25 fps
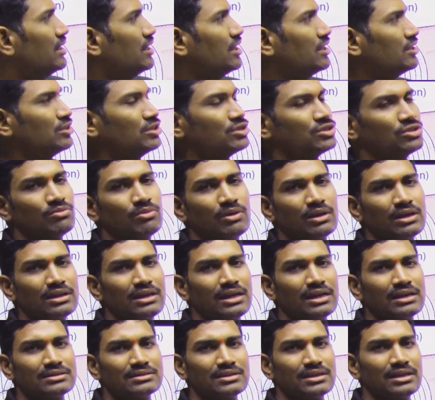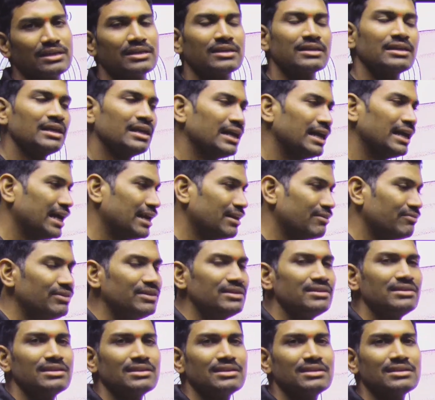This is what they are saying. And
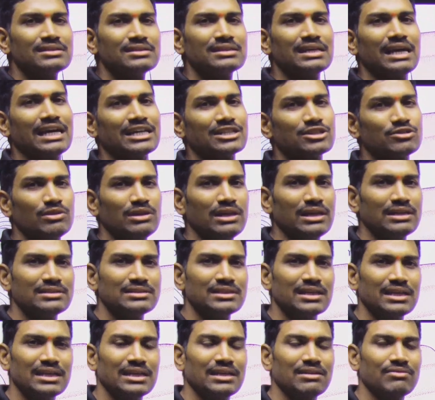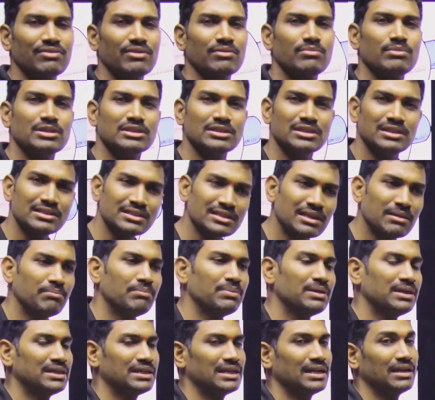with this, actually NCERT information is
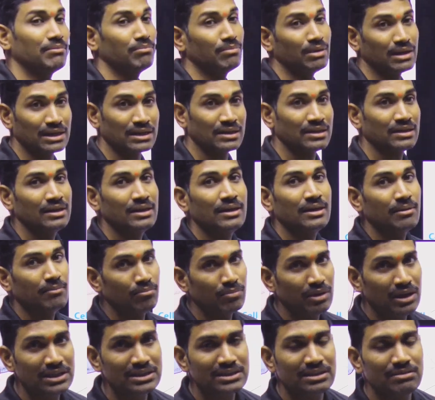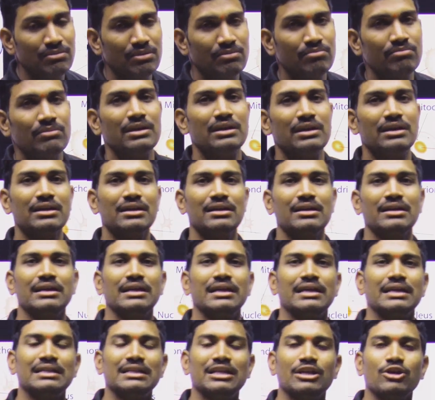completed. But please remember,
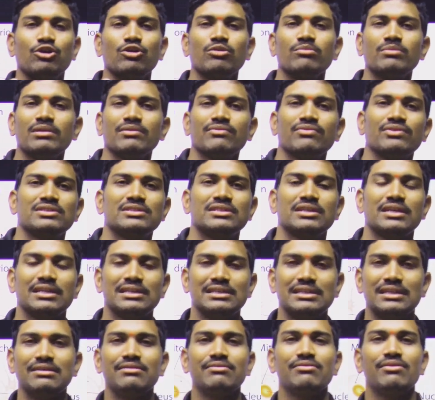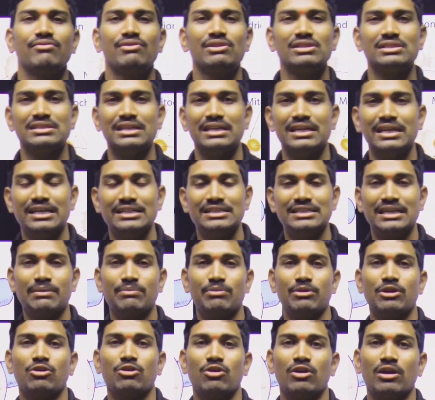in the human physiology, we will study a
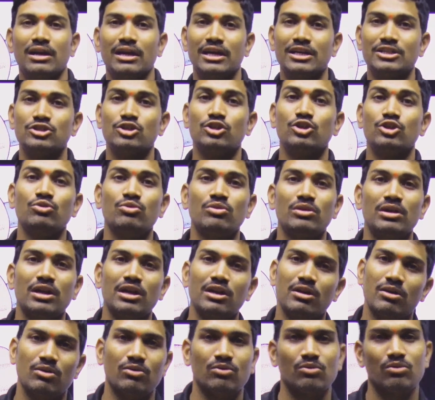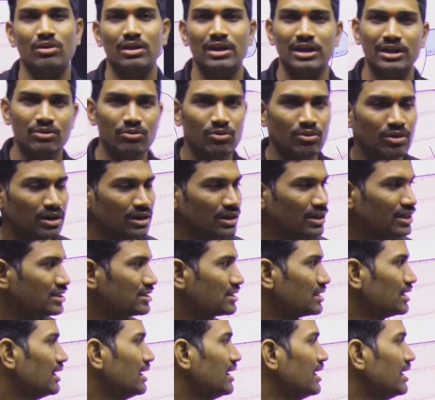chapter called as neural control and coordination.